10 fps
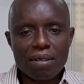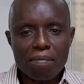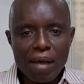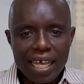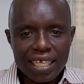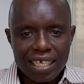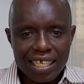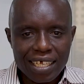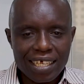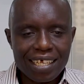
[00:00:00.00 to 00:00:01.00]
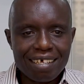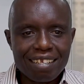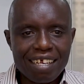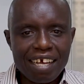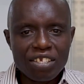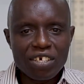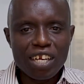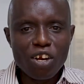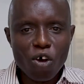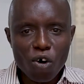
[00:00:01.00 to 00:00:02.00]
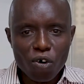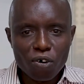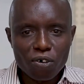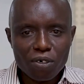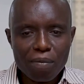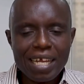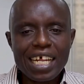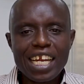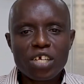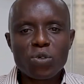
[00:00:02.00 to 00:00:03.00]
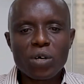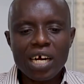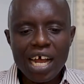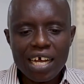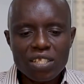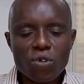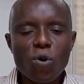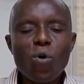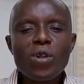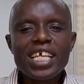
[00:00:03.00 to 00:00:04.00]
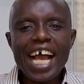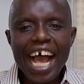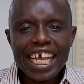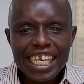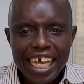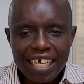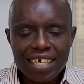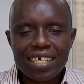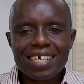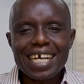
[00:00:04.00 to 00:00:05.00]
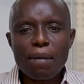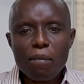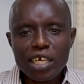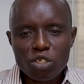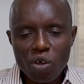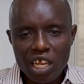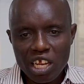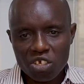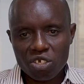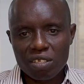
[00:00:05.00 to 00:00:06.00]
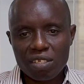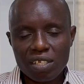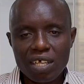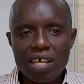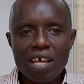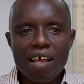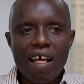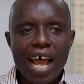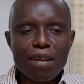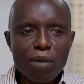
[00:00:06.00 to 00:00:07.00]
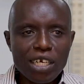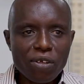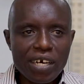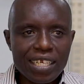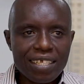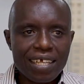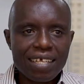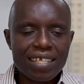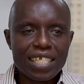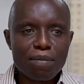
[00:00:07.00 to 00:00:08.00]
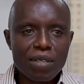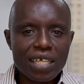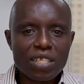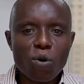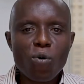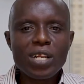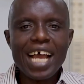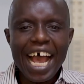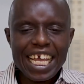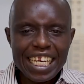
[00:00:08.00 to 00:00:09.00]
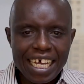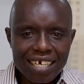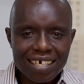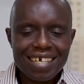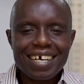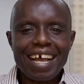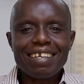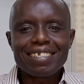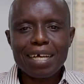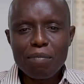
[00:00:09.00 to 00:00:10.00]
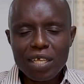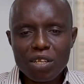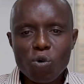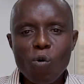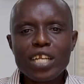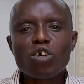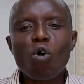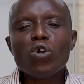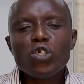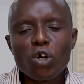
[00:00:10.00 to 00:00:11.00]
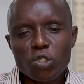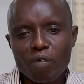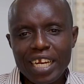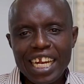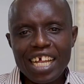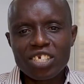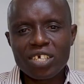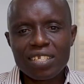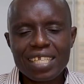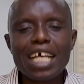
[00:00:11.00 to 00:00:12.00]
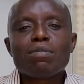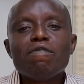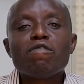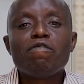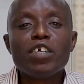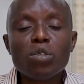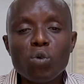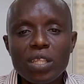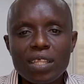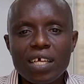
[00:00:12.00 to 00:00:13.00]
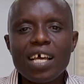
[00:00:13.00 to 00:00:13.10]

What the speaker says: by the Nigerian law, by the Electoral Act, only INEC can monitor elections. And monitoring in this essence means that only INEC can determine when conduct of an election has been fulfilled with